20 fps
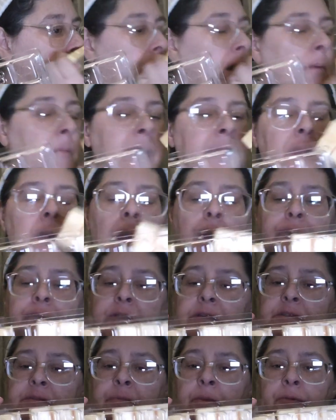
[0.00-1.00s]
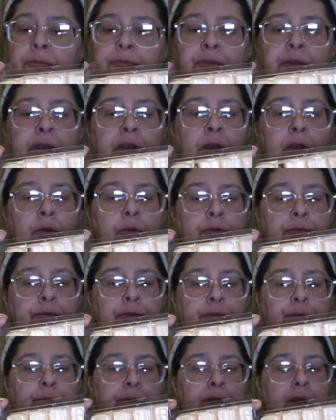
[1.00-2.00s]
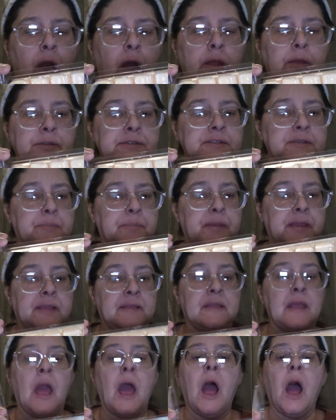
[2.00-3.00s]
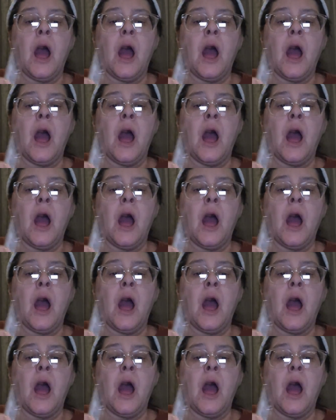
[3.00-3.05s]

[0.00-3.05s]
Oh my God, these smell freaking good for $3 a piece.